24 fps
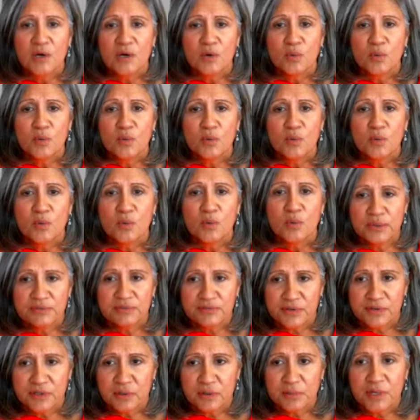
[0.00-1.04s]
with their
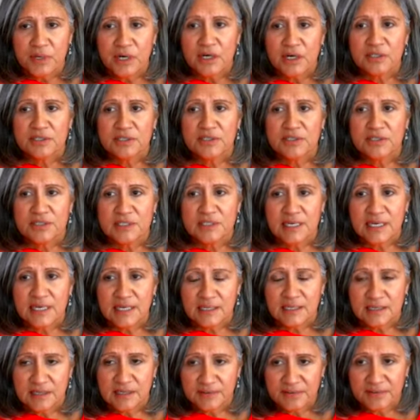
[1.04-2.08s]
referral partners
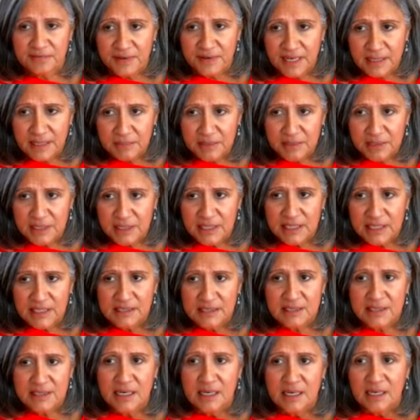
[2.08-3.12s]
and their
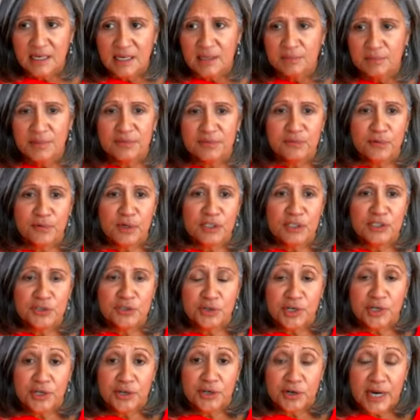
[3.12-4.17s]
families before,
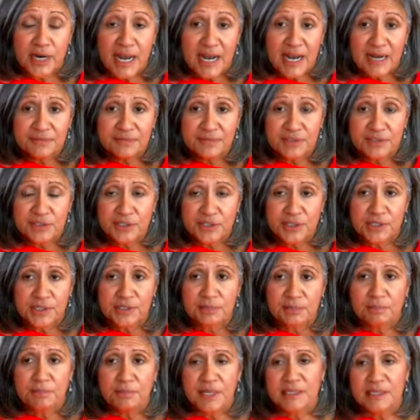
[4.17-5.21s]
during, or
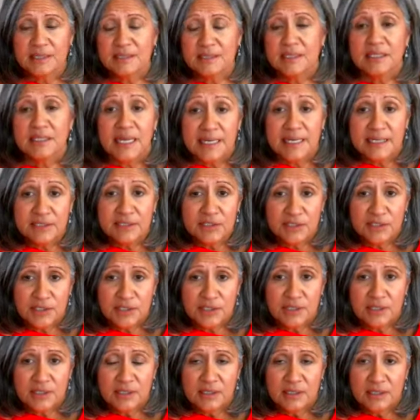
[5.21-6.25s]
after, but the
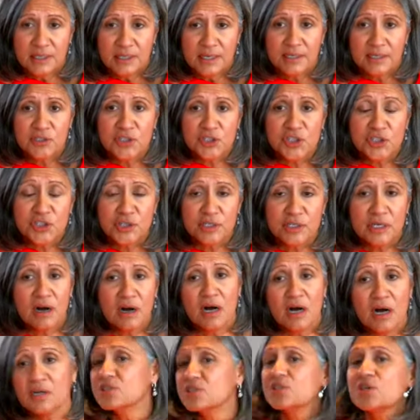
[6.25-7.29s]
lender should
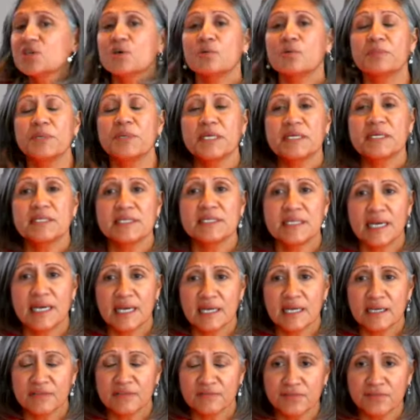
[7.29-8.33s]
also be
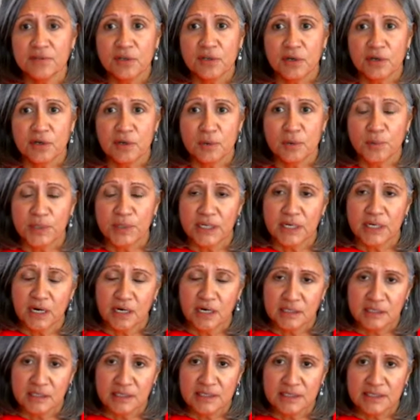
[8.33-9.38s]
staying in flow
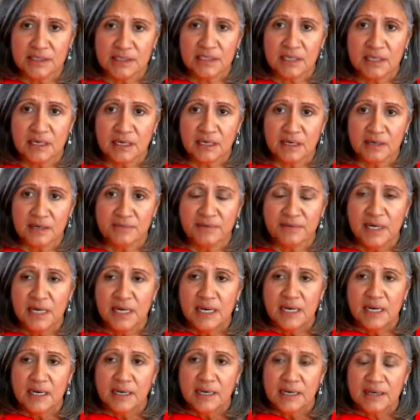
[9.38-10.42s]
regardless of
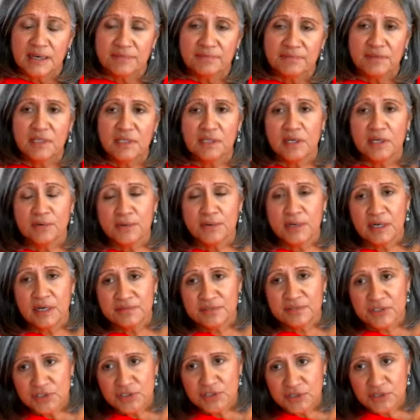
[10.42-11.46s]
if the loan
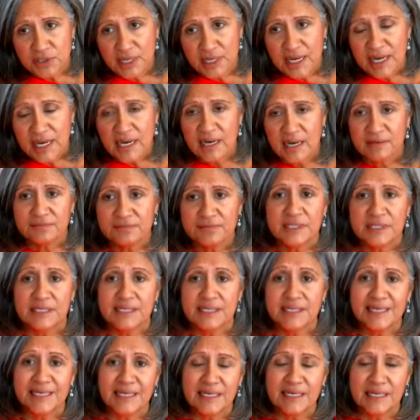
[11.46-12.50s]
officer left. And
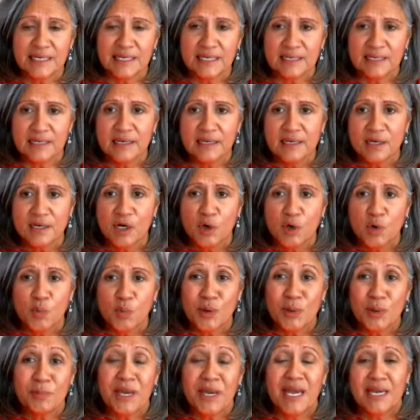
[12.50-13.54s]
again,
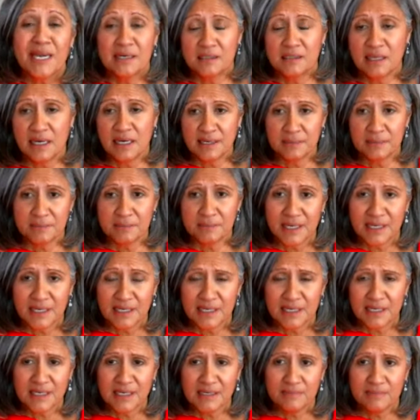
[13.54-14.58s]
we paid a lot of
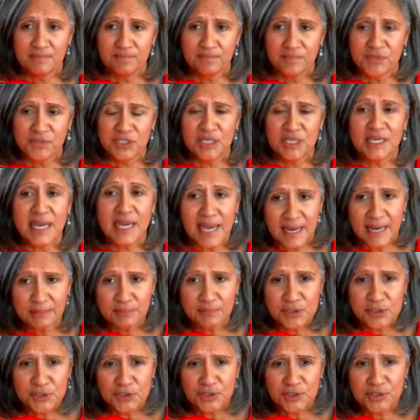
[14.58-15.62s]
money to
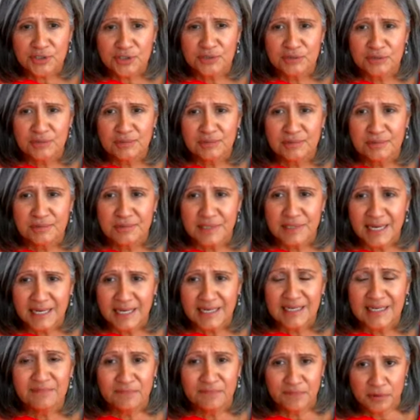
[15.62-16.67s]
capture
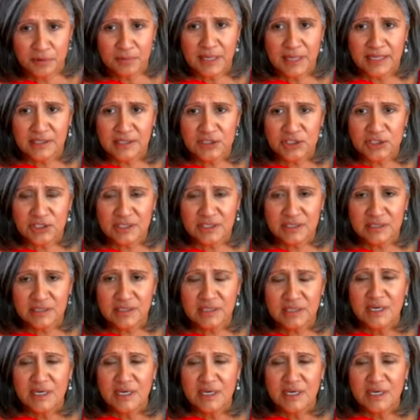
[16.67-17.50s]
that information.